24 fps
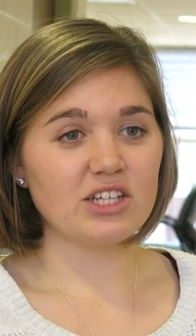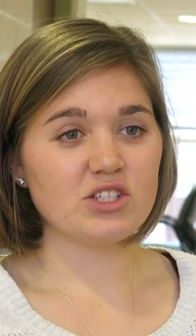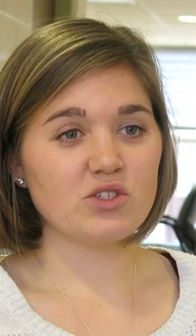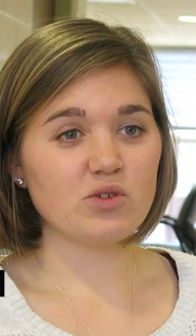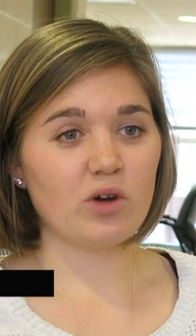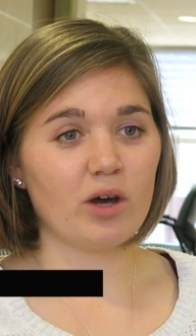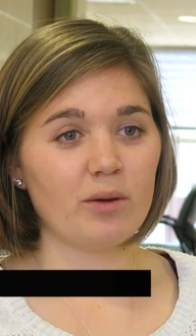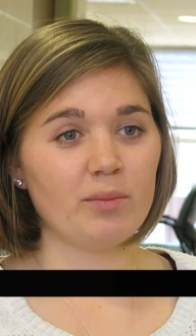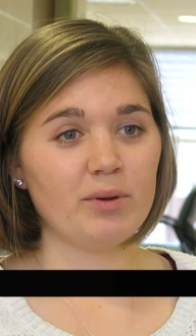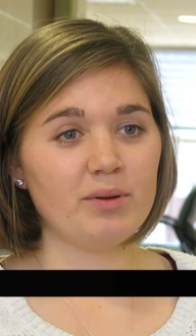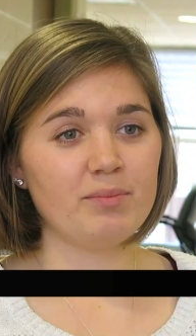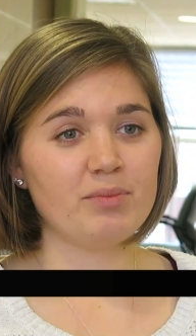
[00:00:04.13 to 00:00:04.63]
so
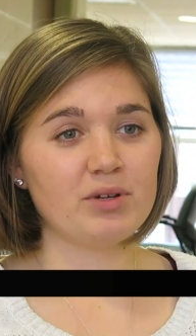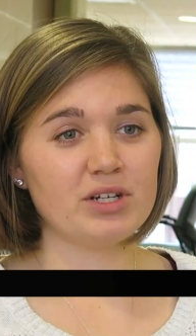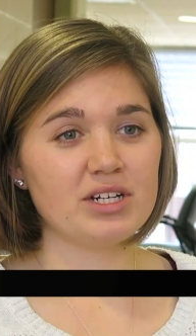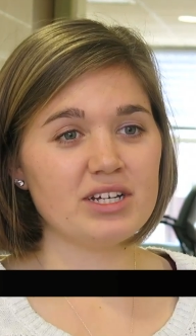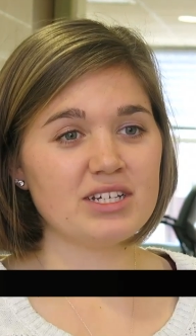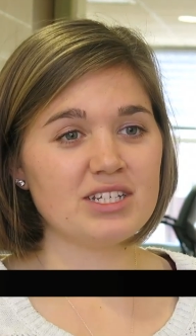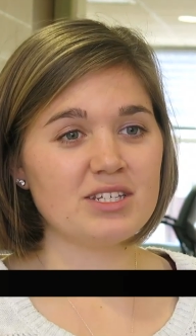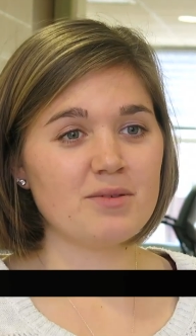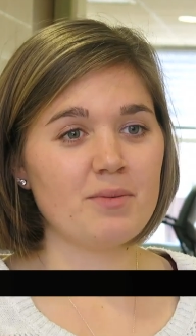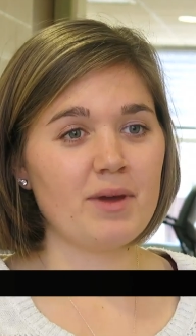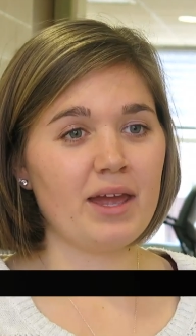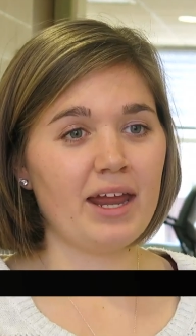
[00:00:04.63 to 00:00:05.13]
I'll be
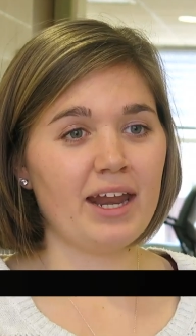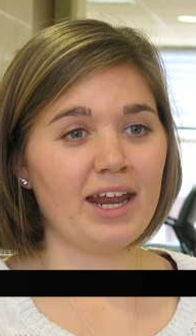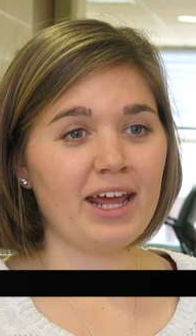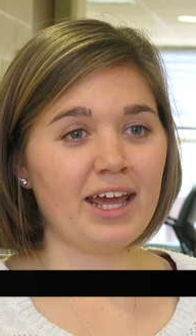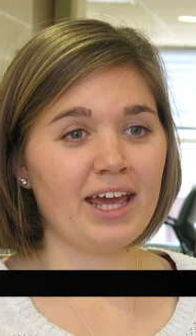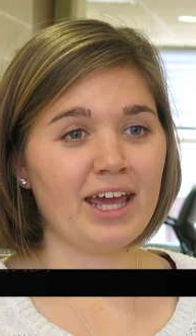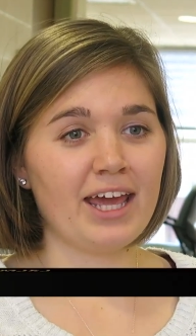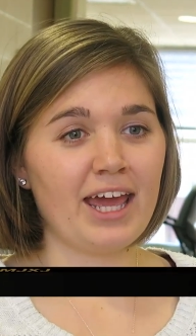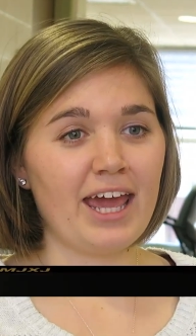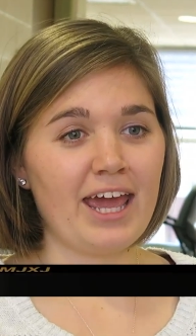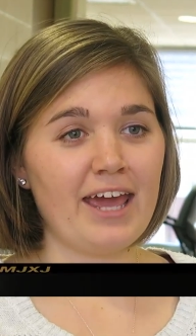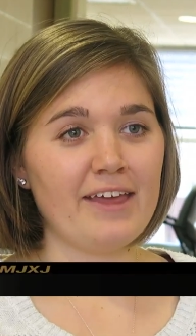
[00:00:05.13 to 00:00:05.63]

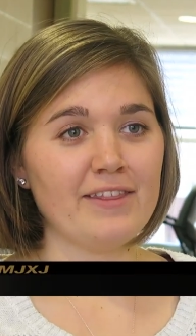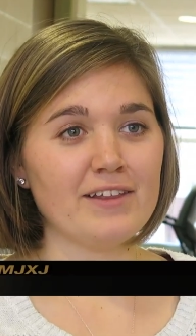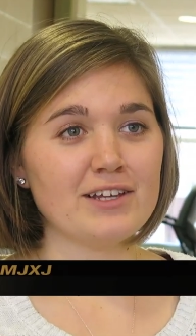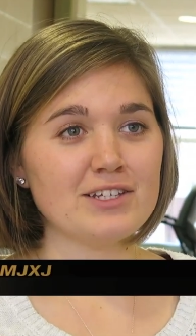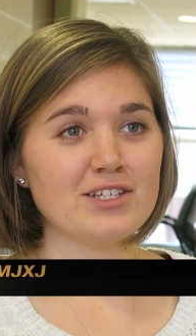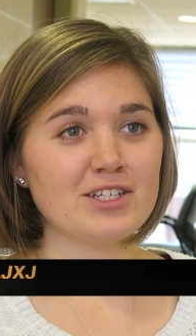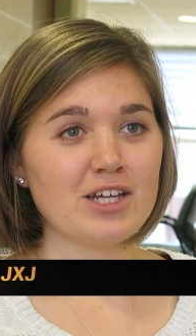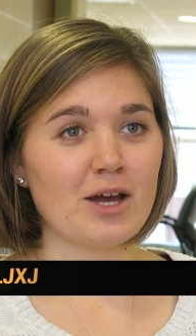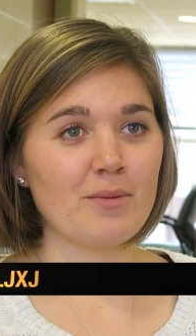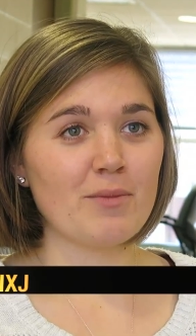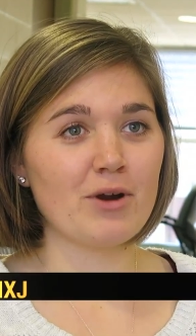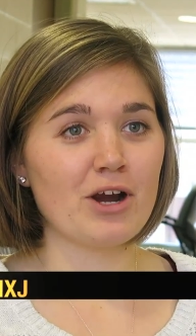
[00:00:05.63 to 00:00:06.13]
participating in the
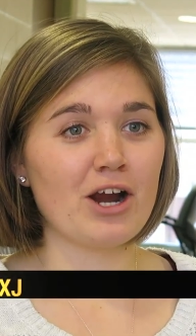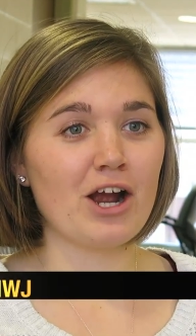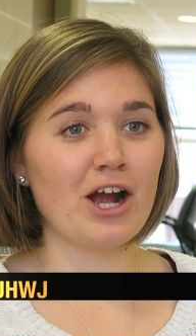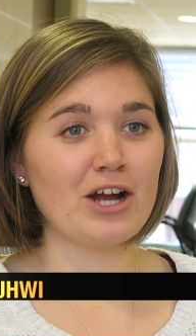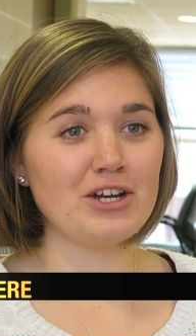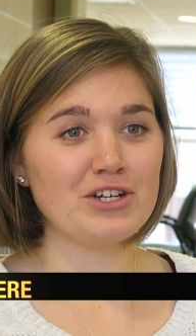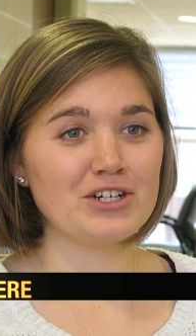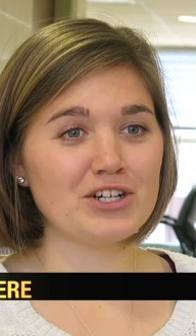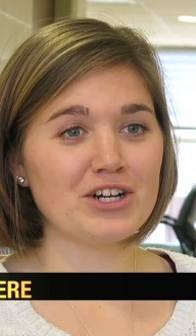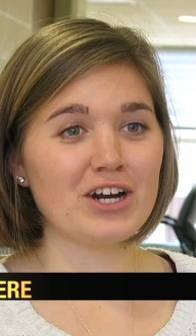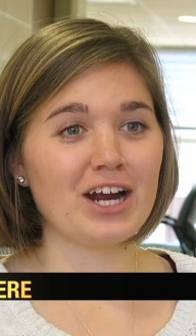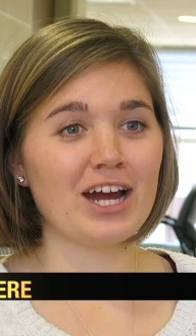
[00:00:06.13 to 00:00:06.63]
Summer
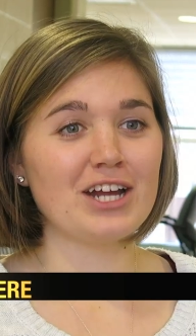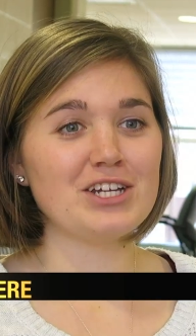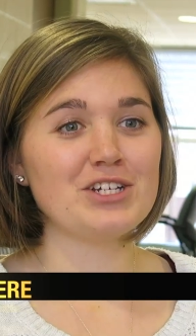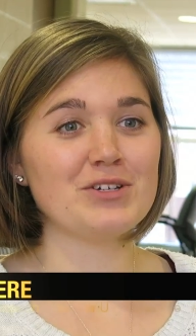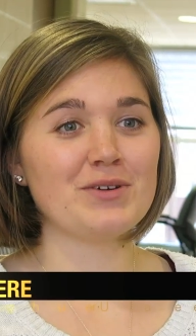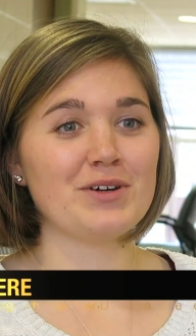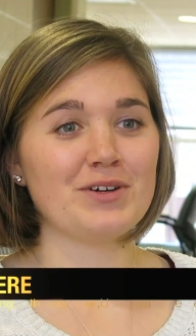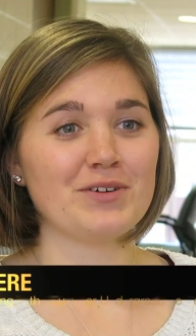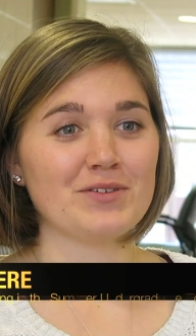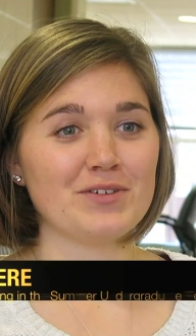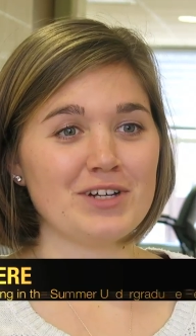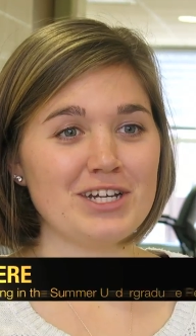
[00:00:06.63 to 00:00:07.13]

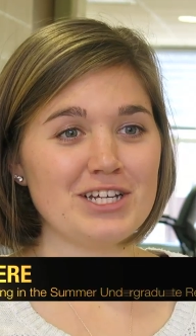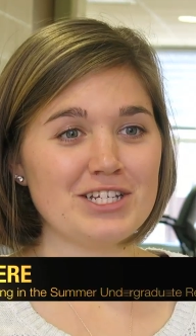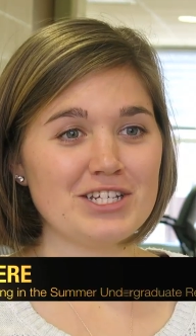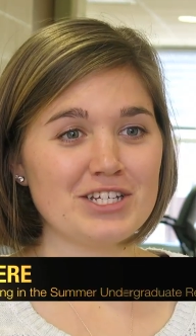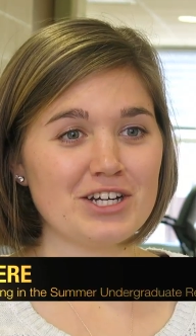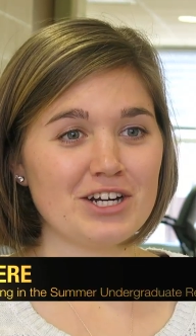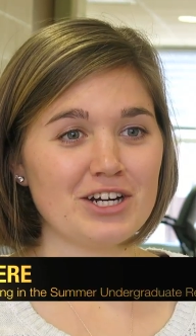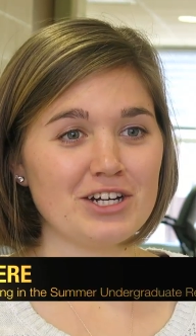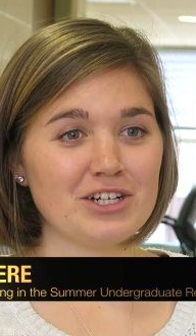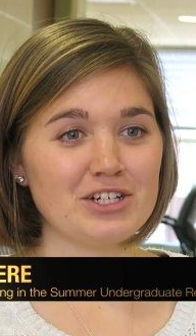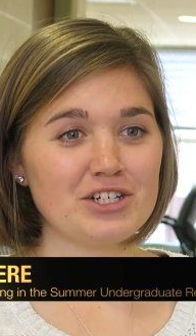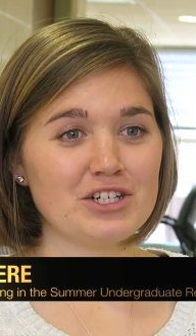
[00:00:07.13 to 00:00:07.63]
Undergraduate
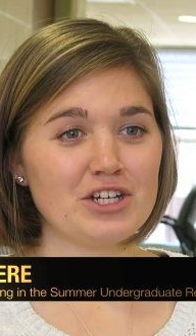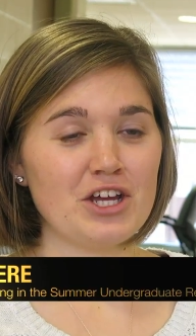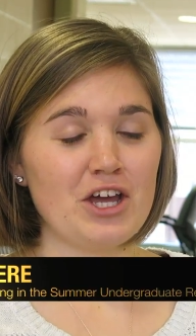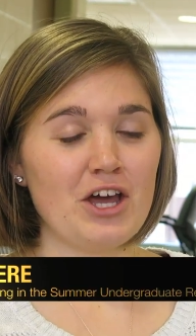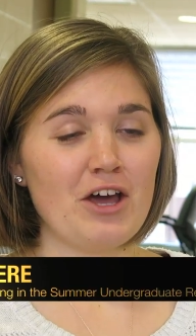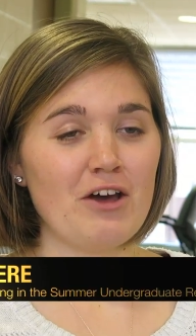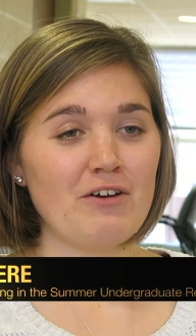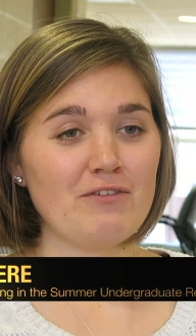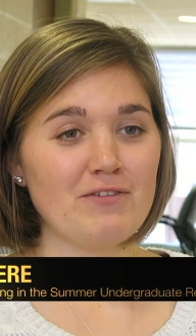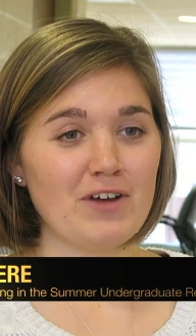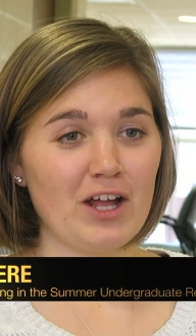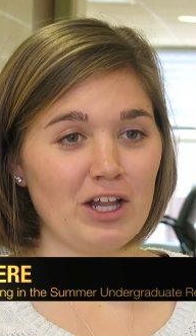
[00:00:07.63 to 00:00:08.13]
Research
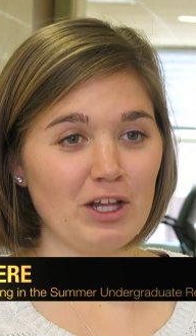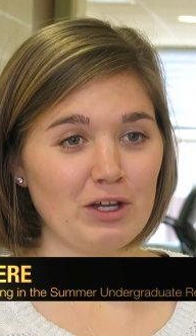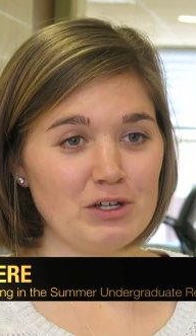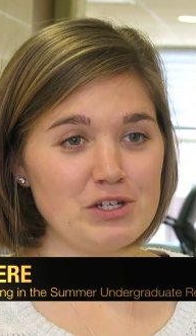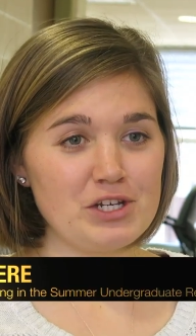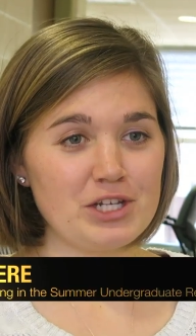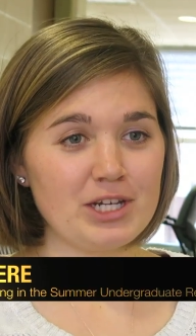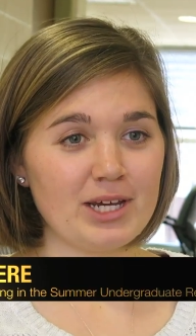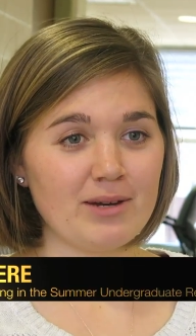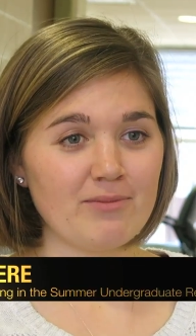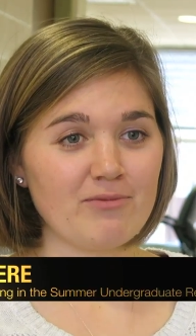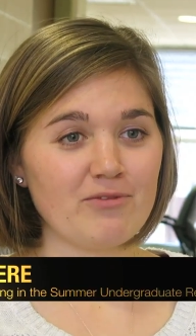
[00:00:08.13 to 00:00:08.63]

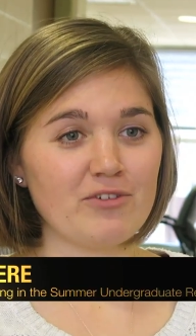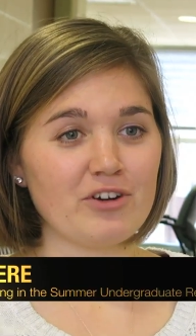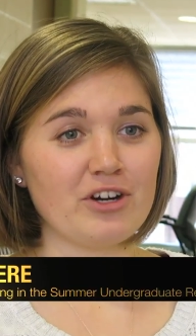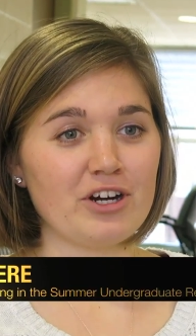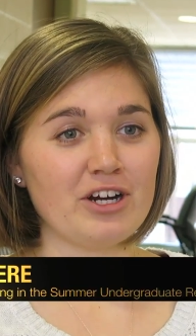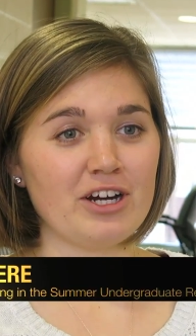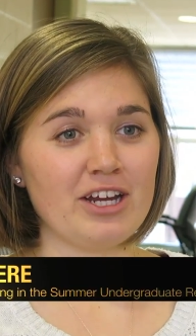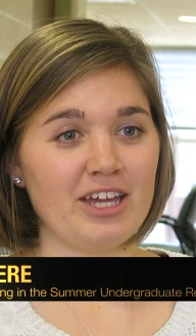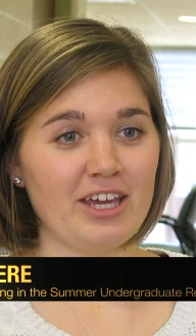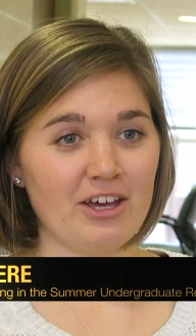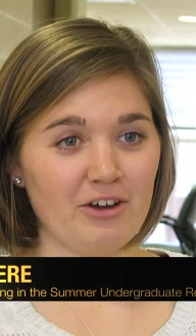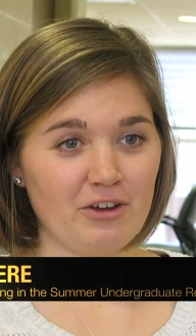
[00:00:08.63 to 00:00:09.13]
Fellowship
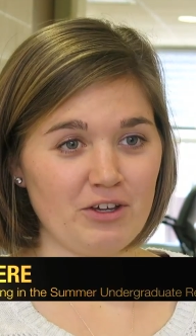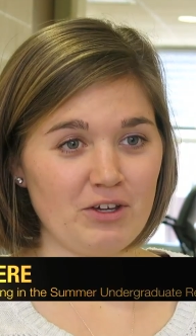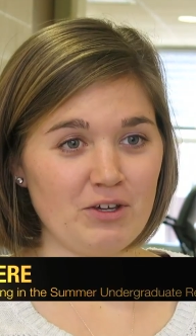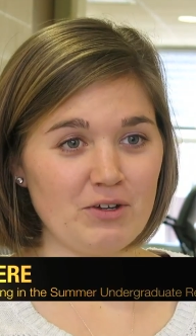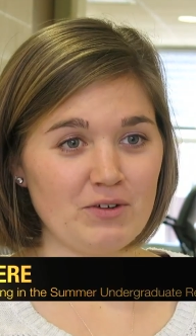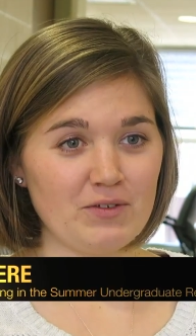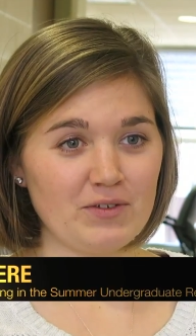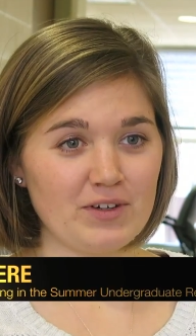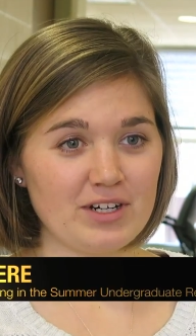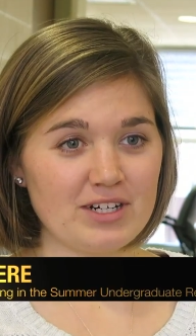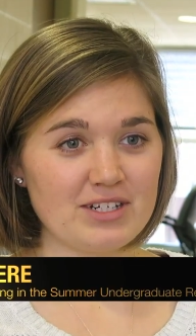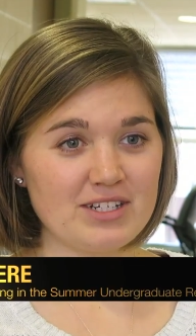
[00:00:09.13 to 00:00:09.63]
for Yale
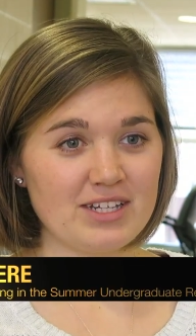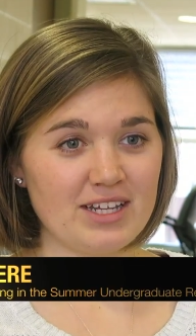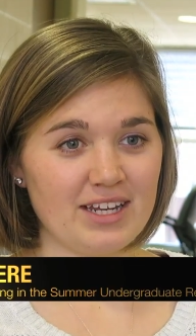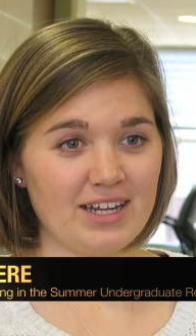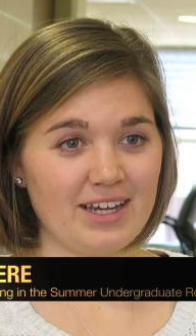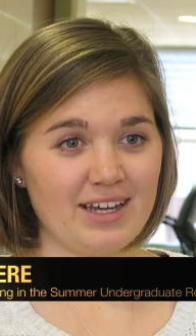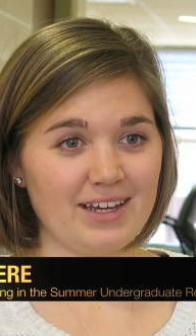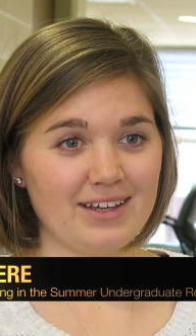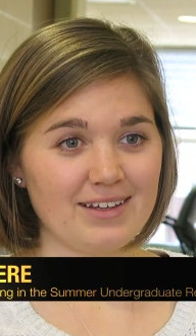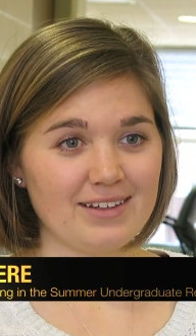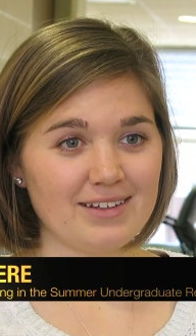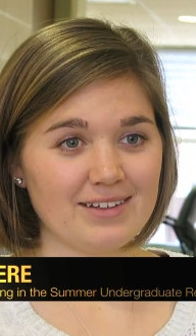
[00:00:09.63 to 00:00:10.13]

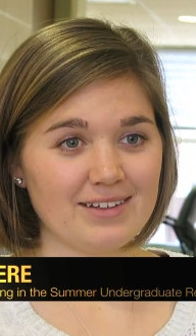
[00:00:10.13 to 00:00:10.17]
University.